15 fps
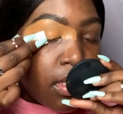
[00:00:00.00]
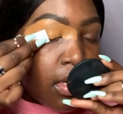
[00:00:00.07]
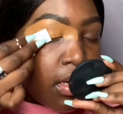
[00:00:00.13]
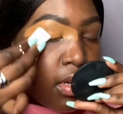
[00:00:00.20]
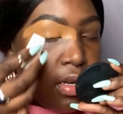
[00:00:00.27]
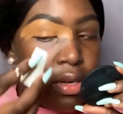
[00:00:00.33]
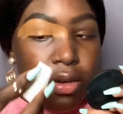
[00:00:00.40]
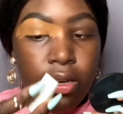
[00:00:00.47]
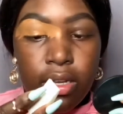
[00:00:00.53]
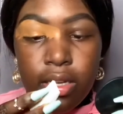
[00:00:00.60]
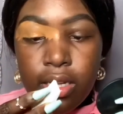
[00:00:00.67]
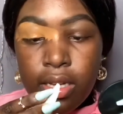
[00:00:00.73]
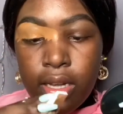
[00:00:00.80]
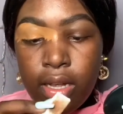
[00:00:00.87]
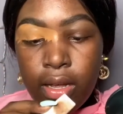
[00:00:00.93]
Oh
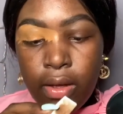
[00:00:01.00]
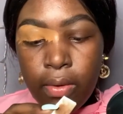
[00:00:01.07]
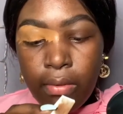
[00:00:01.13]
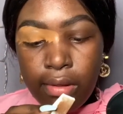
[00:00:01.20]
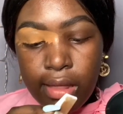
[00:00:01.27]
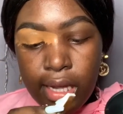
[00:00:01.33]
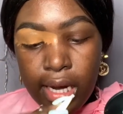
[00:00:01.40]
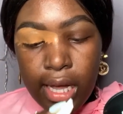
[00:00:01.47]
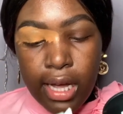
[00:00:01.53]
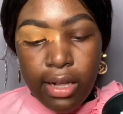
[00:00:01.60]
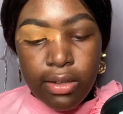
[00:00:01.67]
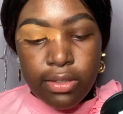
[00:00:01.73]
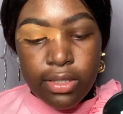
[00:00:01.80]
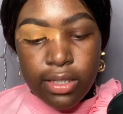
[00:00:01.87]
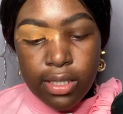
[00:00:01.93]
lord. The
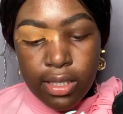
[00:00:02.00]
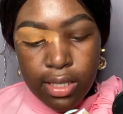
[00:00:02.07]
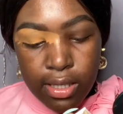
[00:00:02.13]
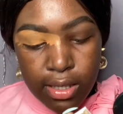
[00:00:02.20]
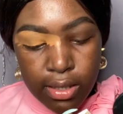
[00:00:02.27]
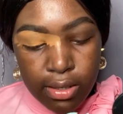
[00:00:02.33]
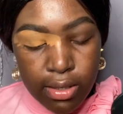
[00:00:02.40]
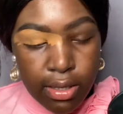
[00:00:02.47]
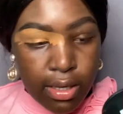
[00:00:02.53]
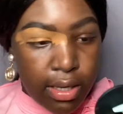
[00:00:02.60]
nails. Ugh.